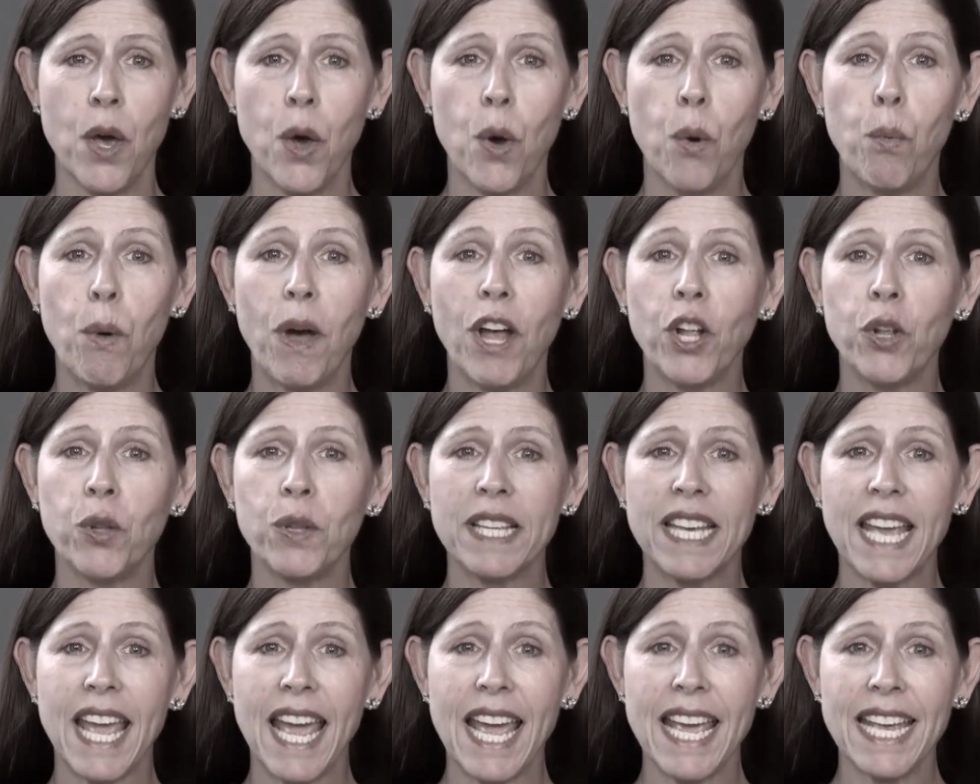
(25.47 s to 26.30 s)
while
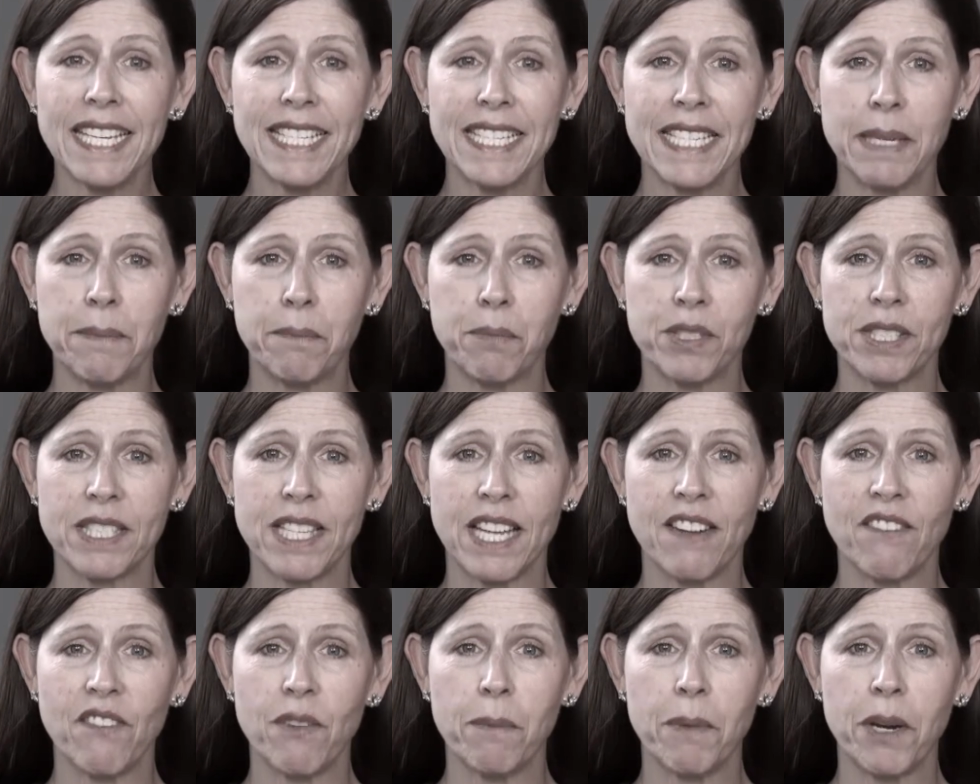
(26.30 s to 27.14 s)
only
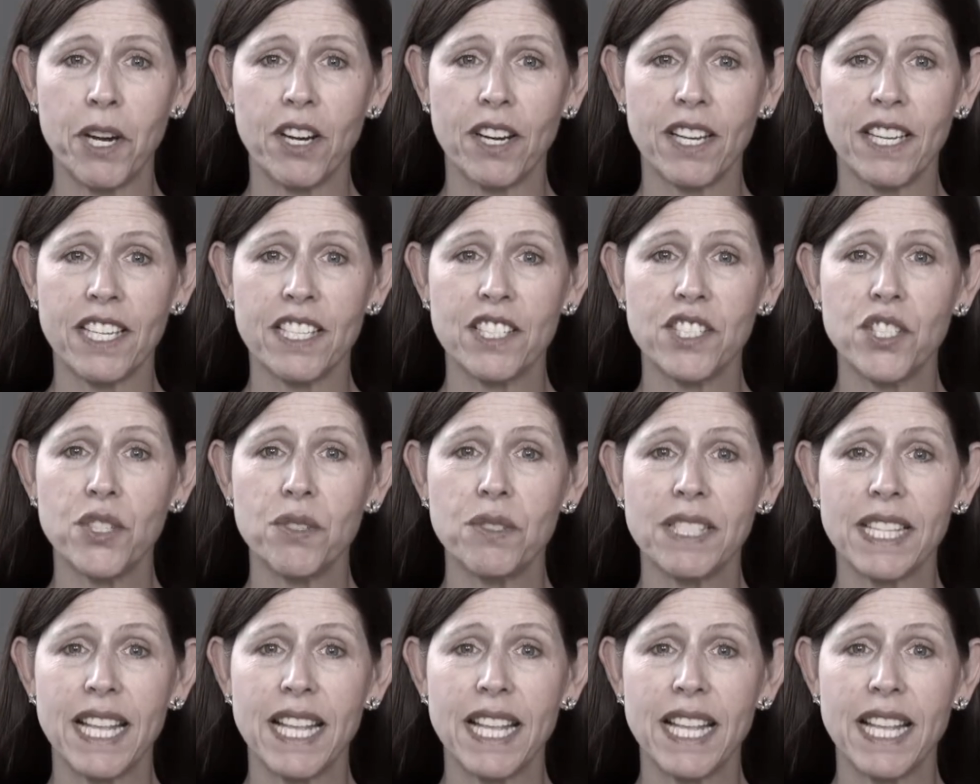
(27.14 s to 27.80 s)
18% of Americans use